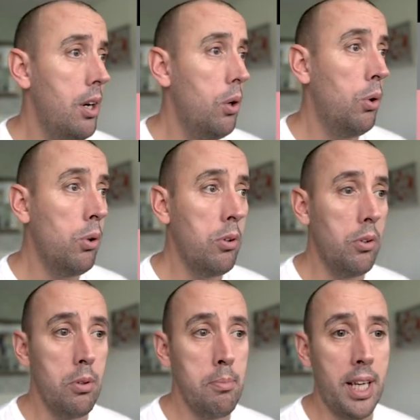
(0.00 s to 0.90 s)

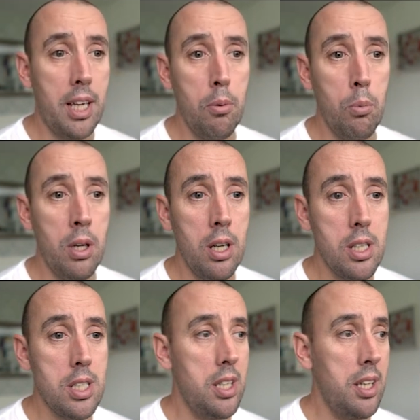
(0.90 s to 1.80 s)
or make it
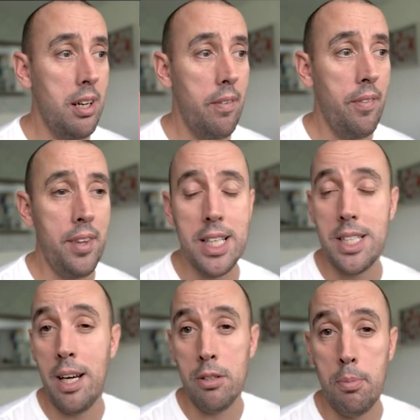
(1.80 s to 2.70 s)
worse? And that's
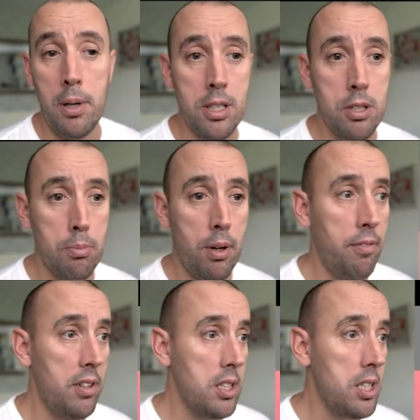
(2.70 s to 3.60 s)
down to personal
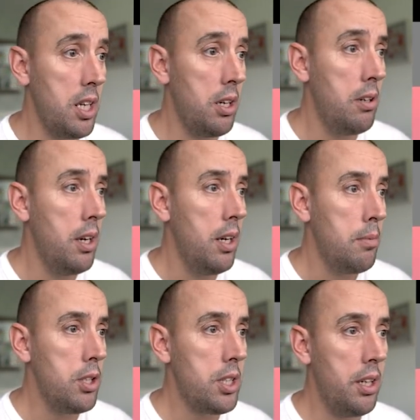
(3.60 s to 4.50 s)
preference. So
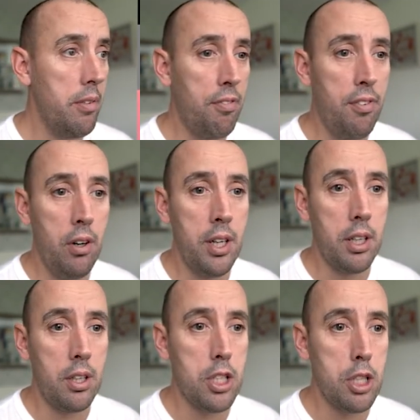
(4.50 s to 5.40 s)
I'm just going to find a
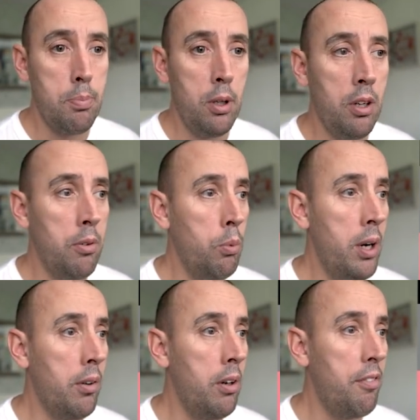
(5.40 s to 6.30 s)
good spot of where I